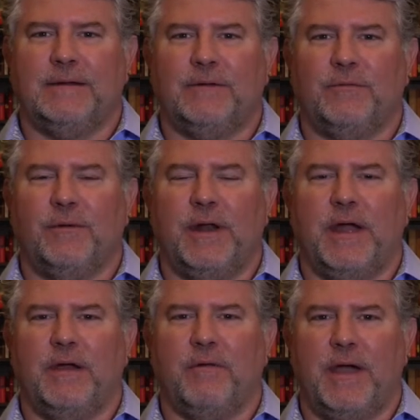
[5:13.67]
when
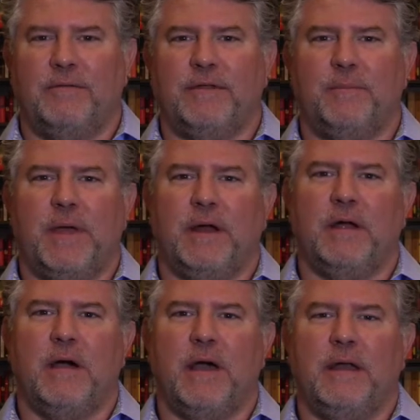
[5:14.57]
I arrived at the
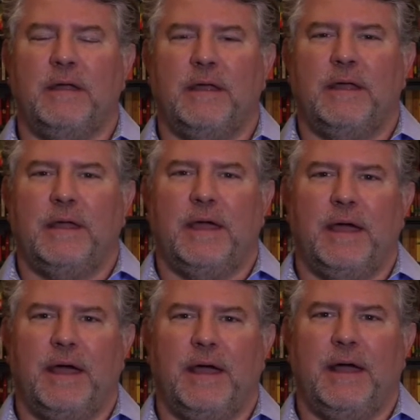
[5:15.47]
Pentagon,
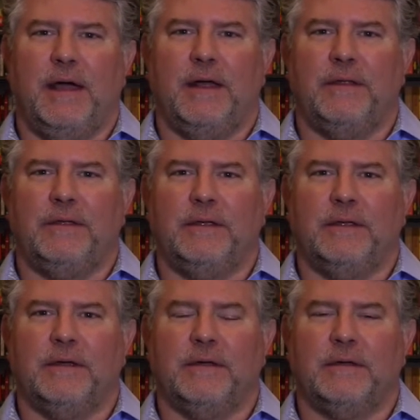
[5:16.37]
I
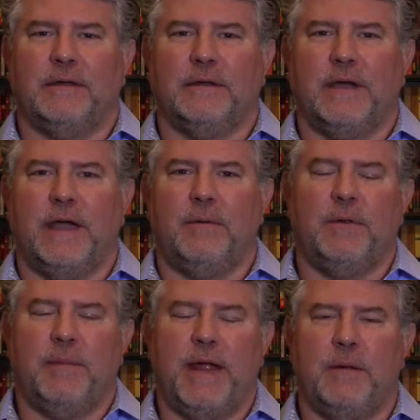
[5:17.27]
had
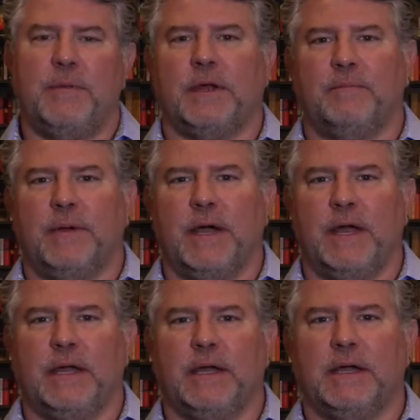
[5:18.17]
been handpicked
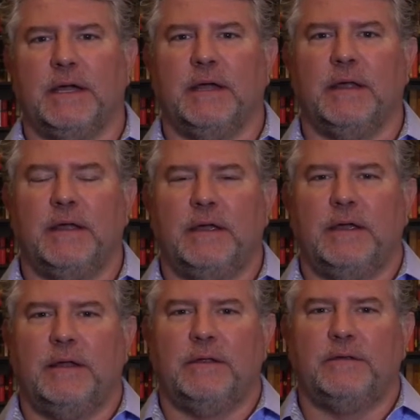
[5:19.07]
by
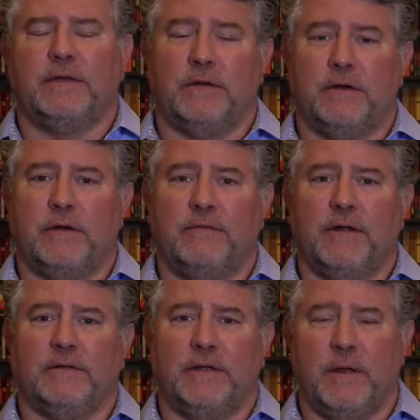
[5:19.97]
the Secretary of
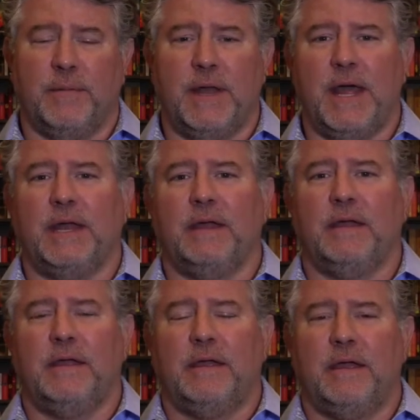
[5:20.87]
Defense, Leon Panetta,
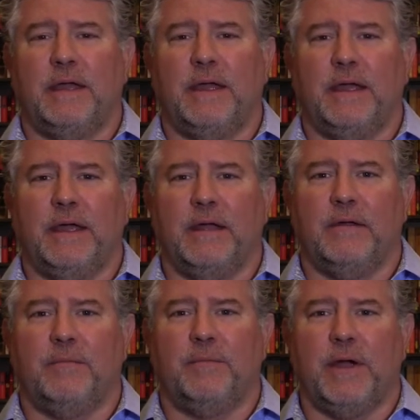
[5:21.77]

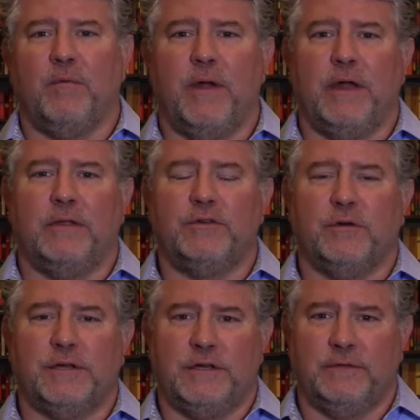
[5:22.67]
and by way of the
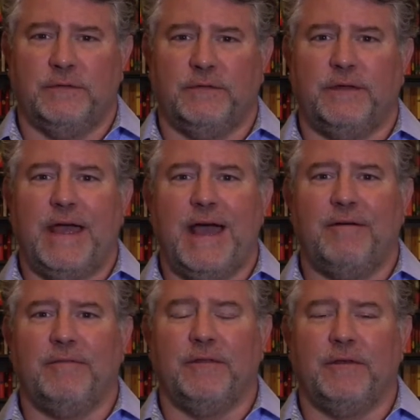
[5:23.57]
Joint Chiefs of
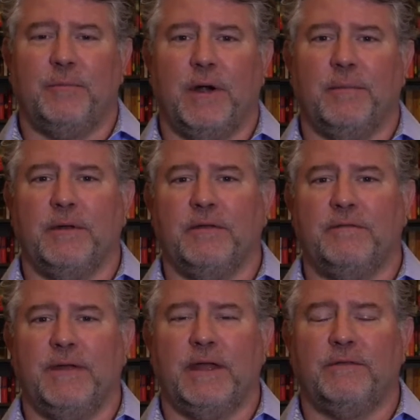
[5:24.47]
Staff and the Department of
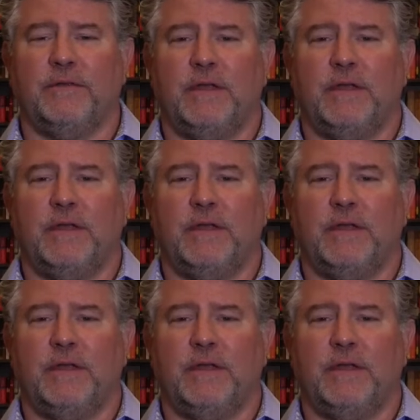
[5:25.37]
Defense.